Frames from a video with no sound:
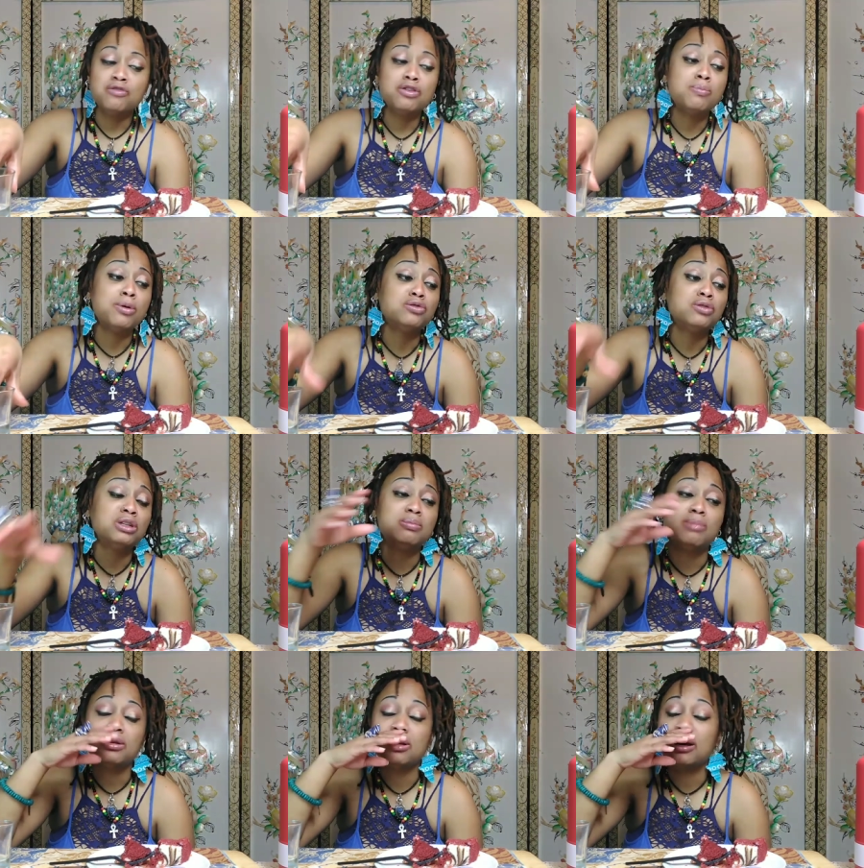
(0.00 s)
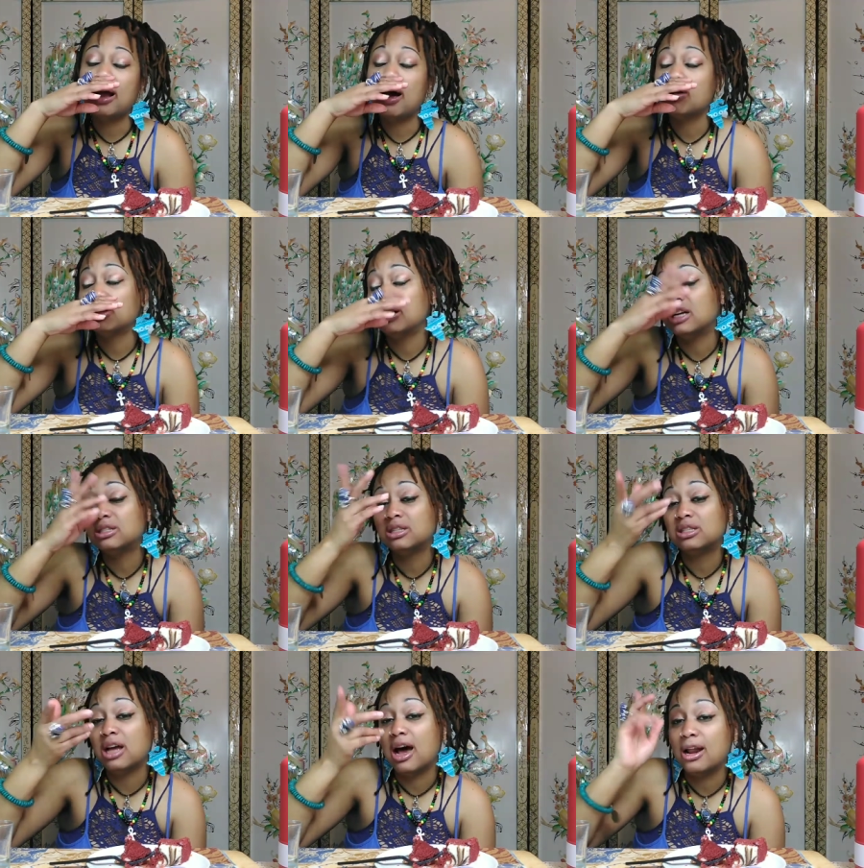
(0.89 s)
actually birthdays I'm about to announce and I
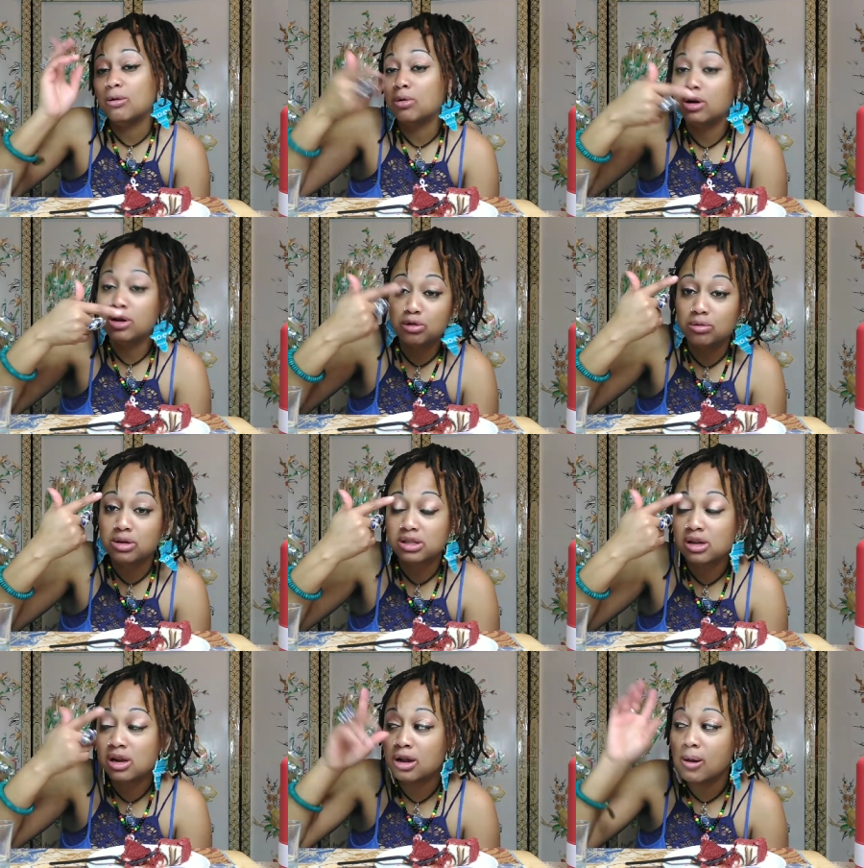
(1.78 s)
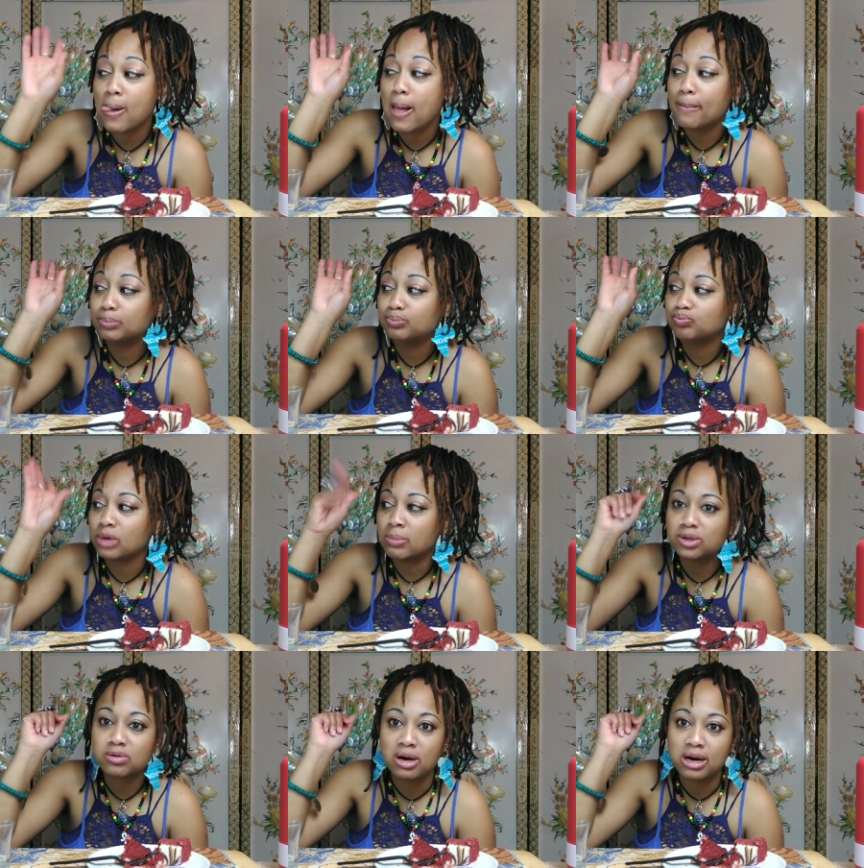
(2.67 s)
decided in doing this clip, I'm
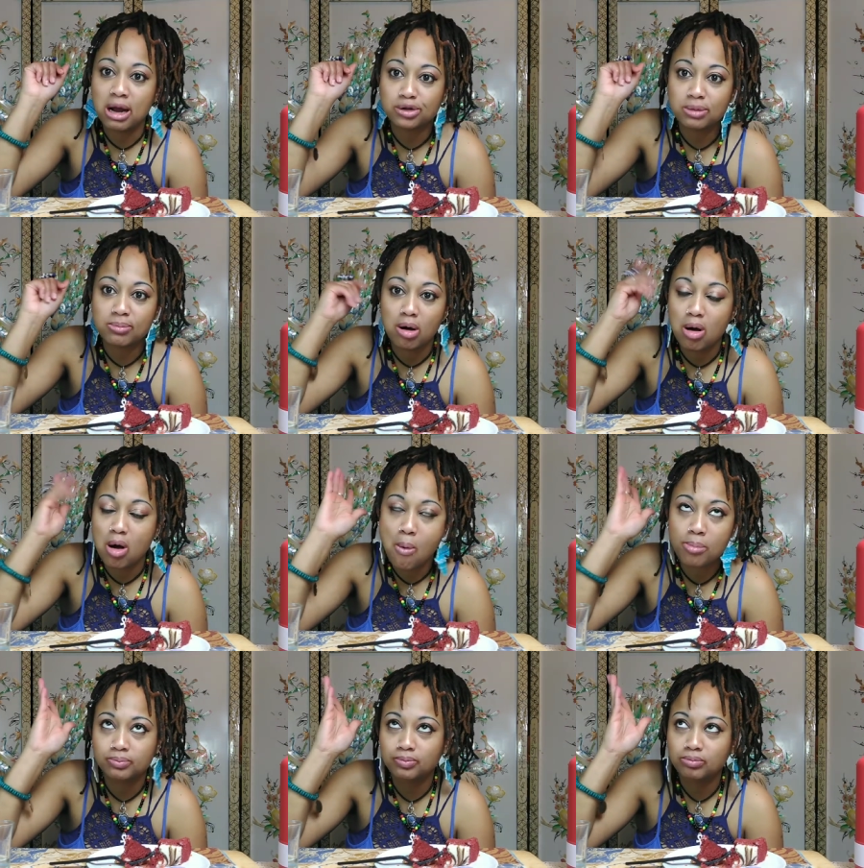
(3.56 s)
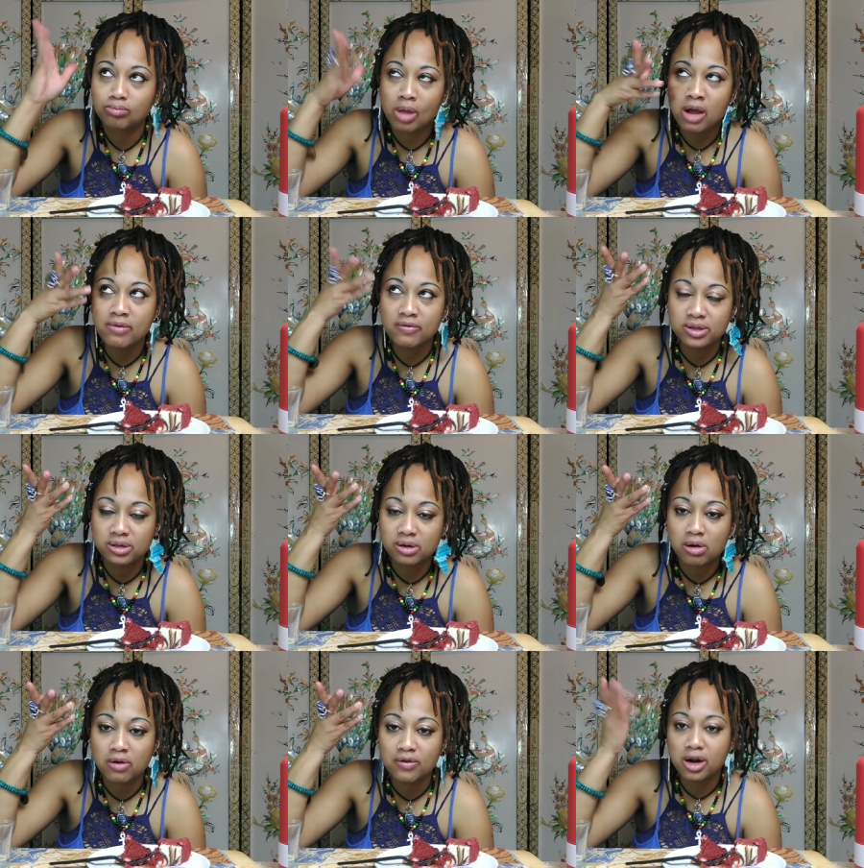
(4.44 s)
just going to announce them all, even if it's a
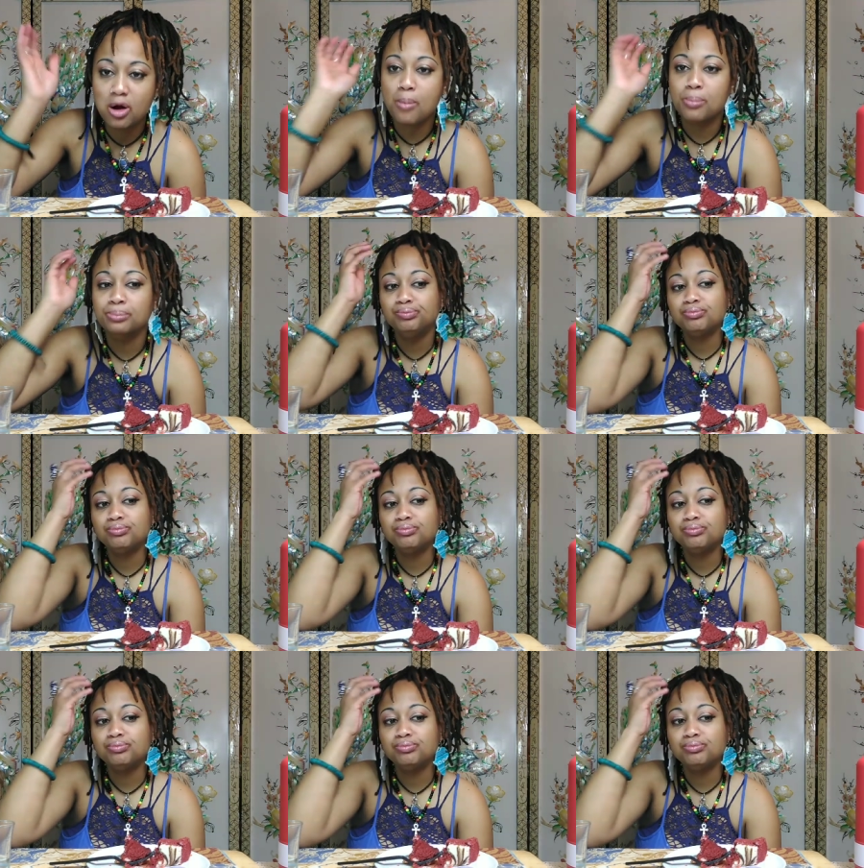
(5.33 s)
longer video.